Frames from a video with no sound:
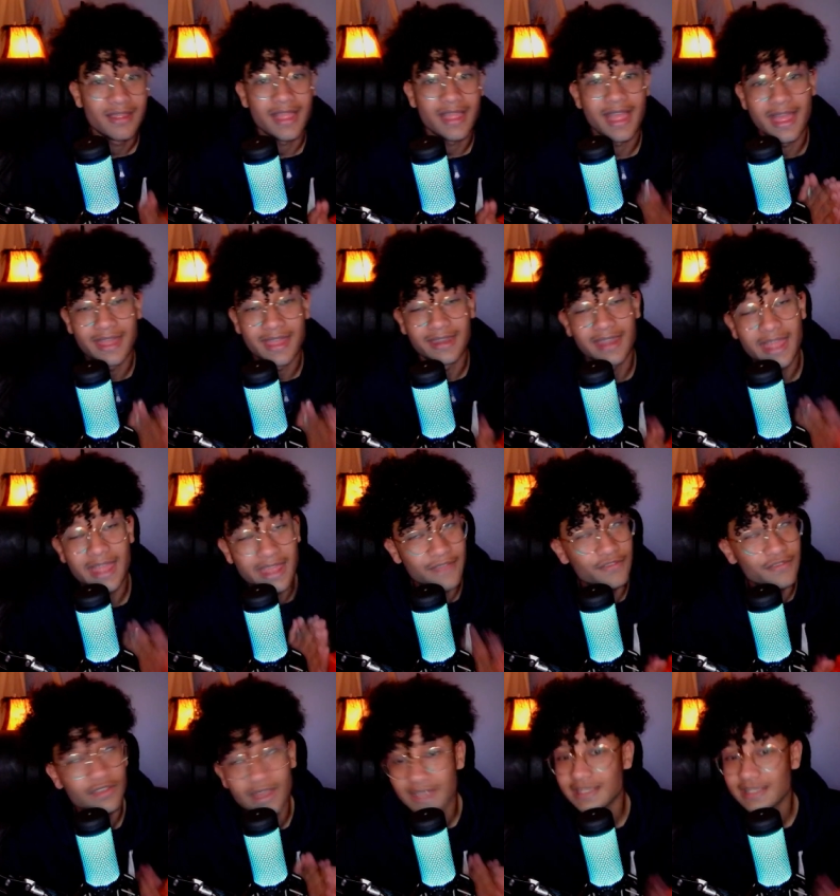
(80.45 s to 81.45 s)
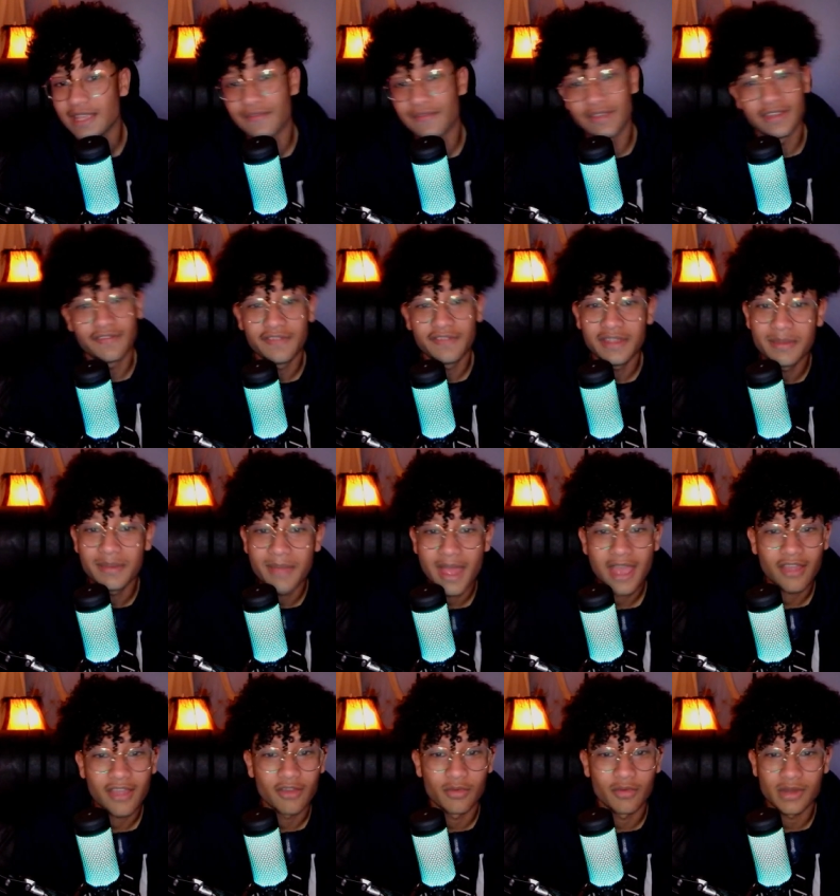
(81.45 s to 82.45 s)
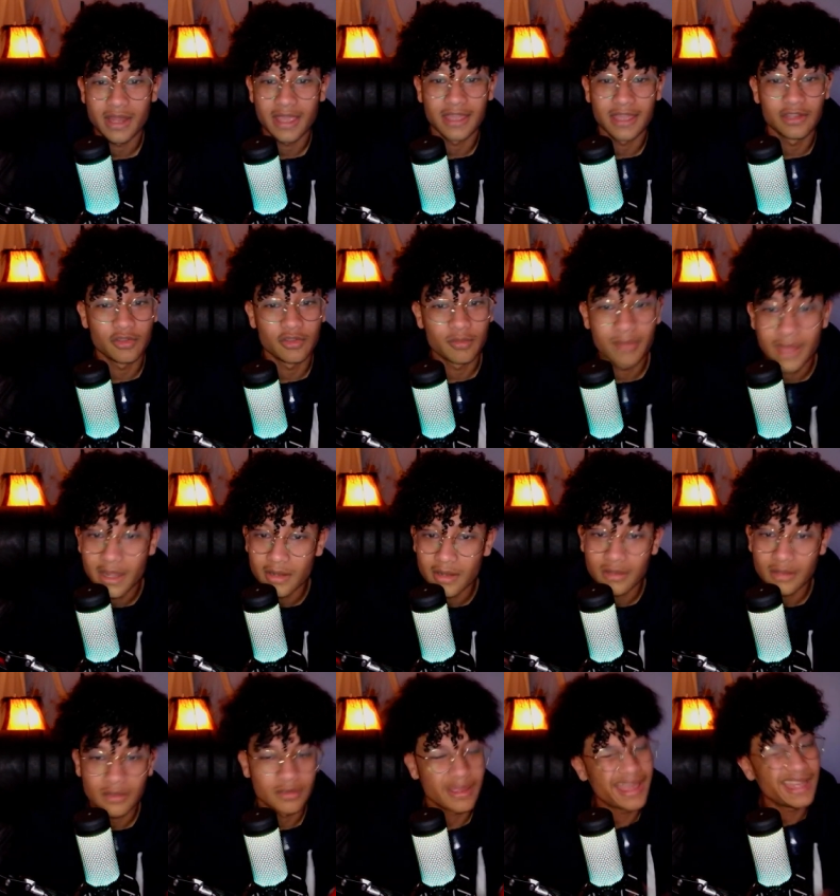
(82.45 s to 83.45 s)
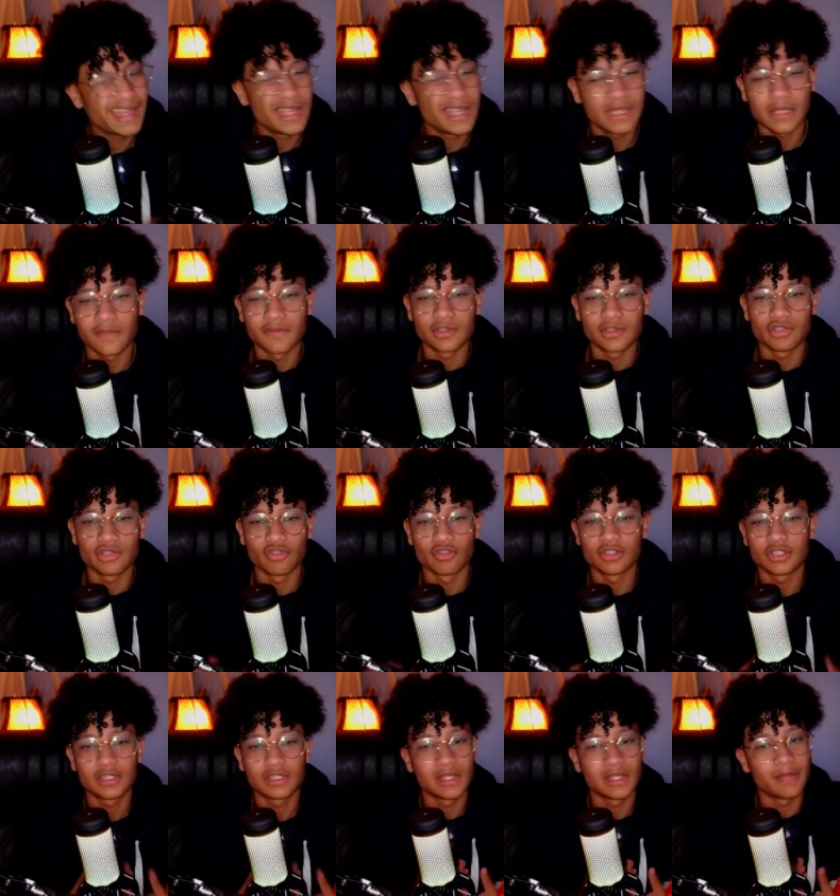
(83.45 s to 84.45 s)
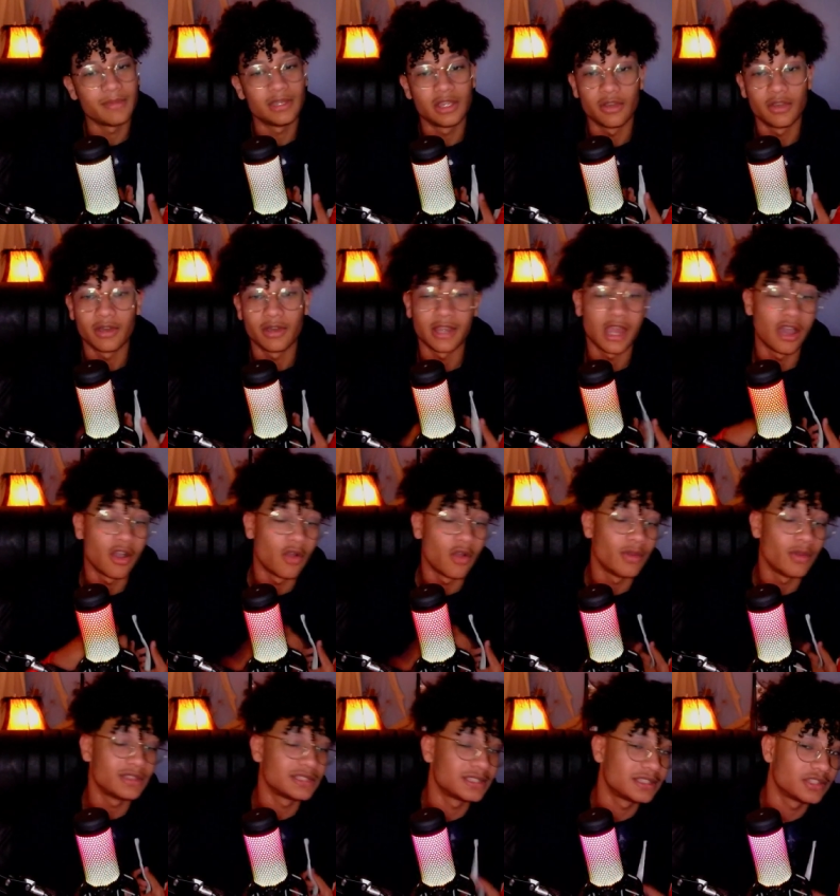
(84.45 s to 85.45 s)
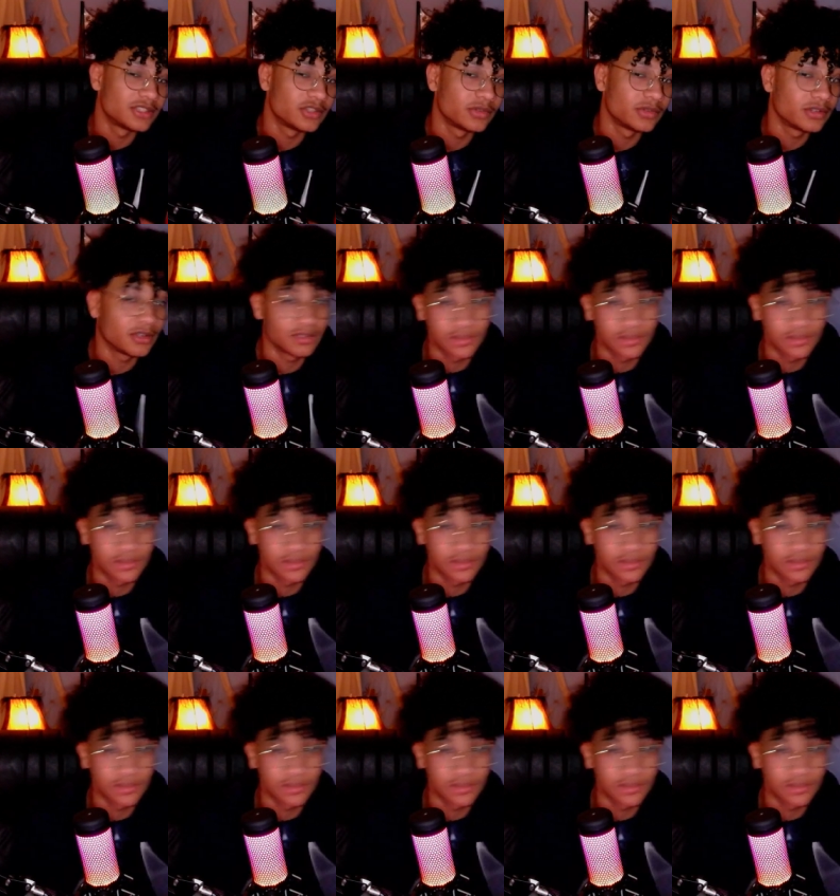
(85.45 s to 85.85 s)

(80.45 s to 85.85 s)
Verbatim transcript: And if you guys have any feedback on what I could do better or anything of the sort, just let me know. And I always listen to it. Also,